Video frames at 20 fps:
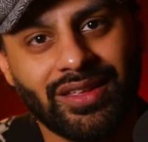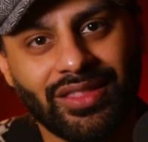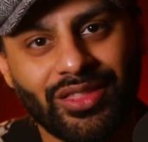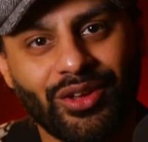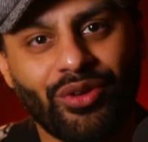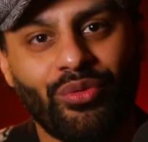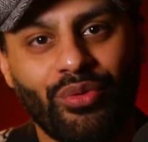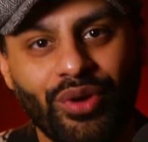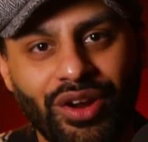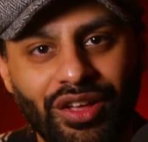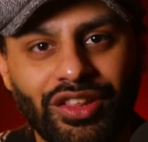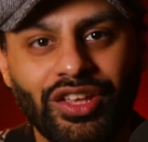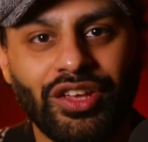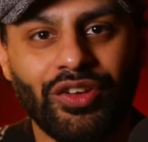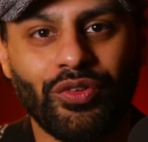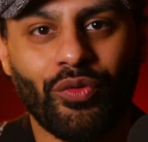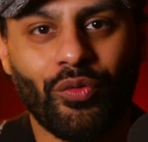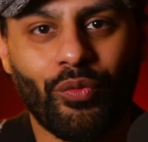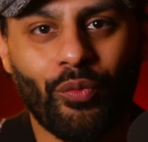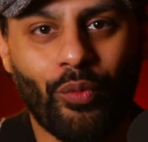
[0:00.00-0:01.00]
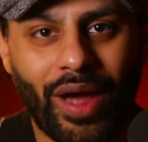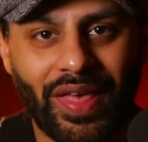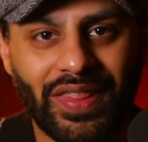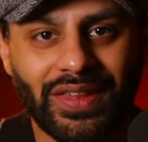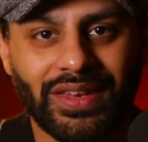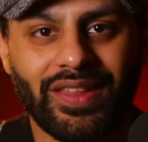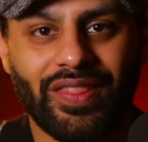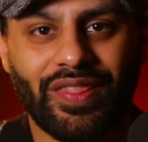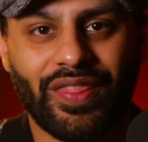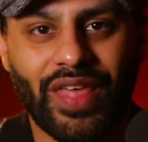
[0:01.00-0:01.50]
They really
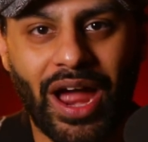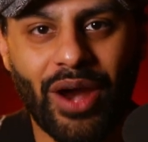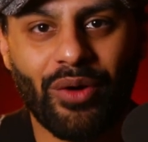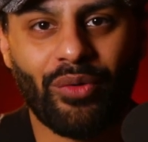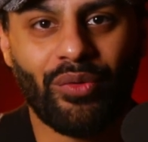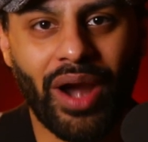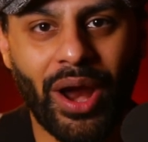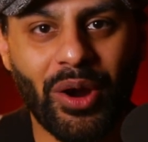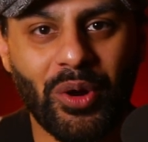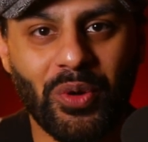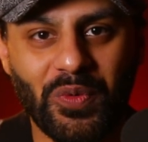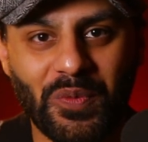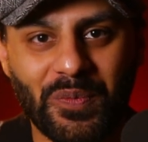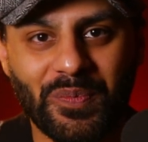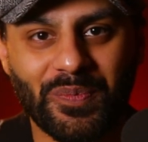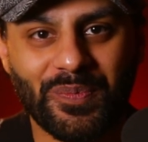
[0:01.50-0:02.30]
went that route."